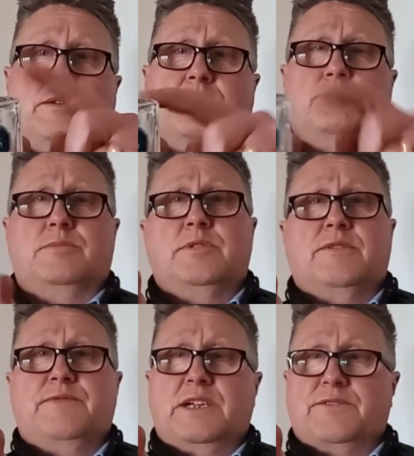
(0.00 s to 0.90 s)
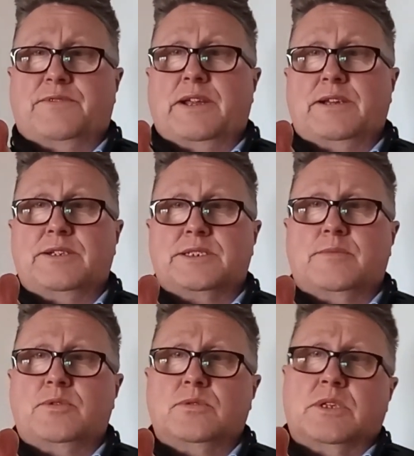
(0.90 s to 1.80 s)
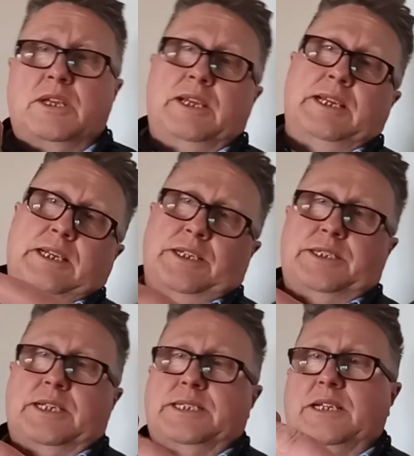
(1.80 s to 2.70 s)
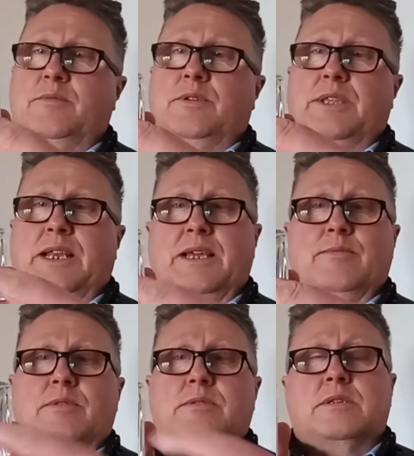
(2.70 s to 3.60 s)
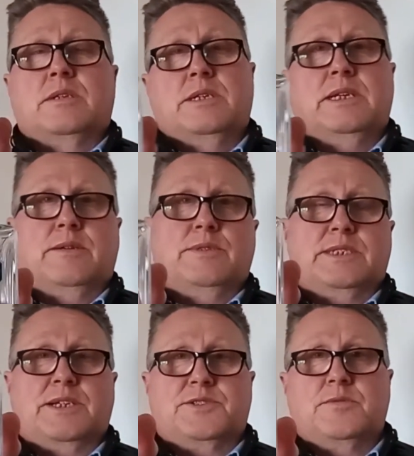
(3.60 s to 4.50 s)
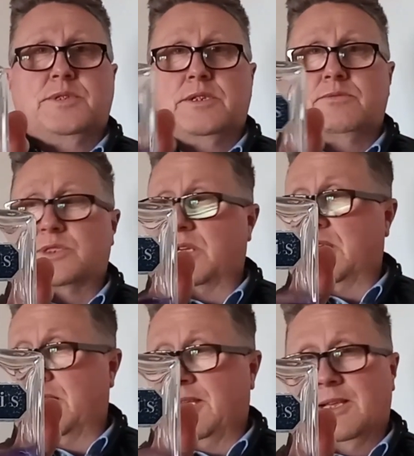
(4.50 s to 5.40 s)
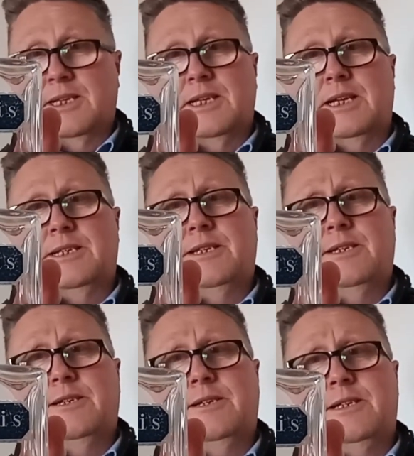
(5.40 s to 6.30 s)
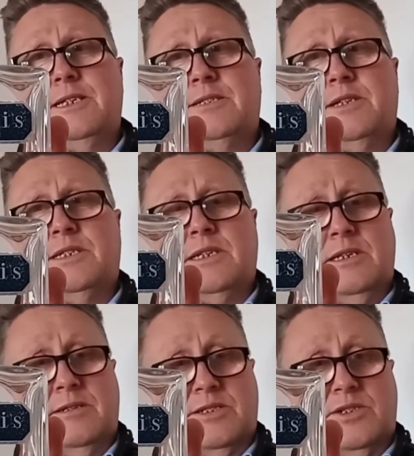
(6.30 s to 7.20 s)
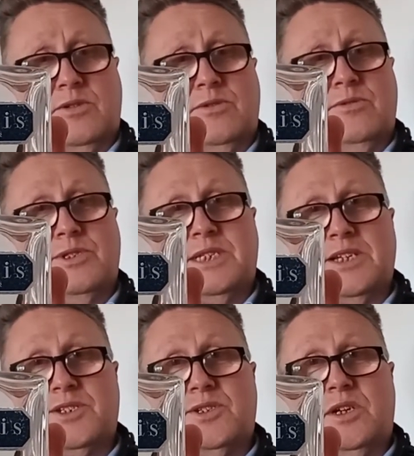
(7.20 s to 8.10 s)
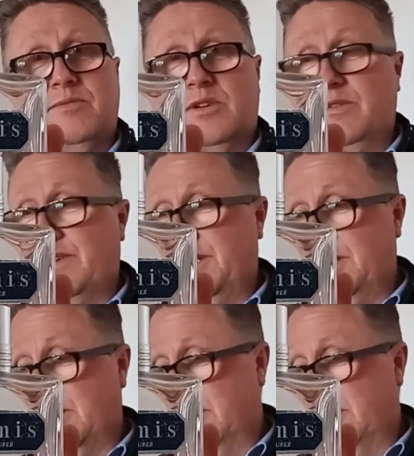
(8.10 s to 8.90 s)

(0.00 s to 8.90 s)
one of my first fragrances I bought, as you can tell by the label. You know, it's had some use. And it stood all the test of time I've had it.